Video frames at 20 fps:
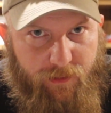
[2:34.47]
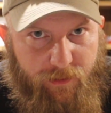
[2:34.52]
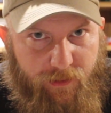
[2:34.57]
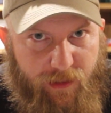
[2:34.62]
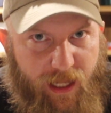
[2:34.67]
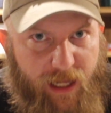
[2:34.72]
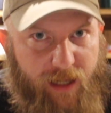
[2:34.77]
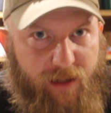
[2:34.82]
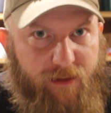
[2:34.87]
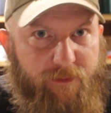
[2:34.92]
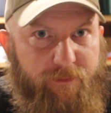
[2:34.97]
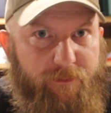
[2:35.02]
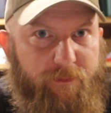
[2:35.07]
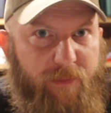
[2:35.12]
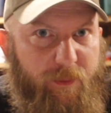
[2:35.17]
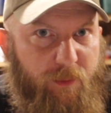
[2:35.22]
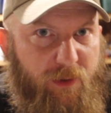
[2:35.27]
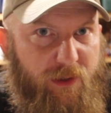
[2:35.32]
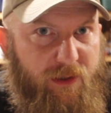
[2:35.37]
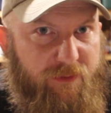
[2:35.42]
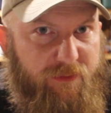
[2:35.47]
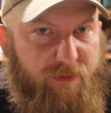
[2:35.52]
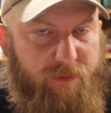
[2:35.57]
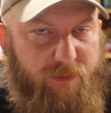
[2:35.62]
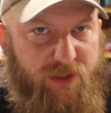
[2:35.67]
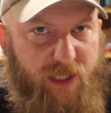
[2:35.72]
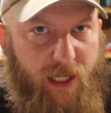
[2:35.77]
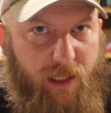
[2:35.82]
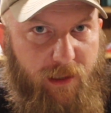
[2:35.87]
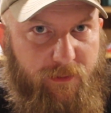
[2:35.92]
lot of memories from
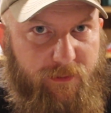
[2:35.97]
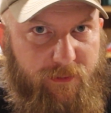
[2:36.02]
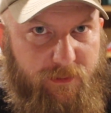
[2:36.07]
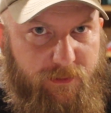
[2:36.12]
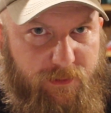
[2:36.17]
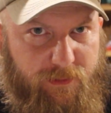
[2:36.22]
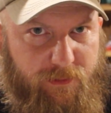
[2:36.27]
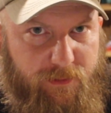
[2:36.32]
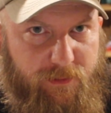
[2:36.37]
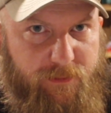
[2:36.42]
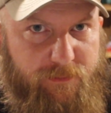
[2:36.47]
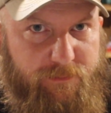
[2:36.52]
childhood.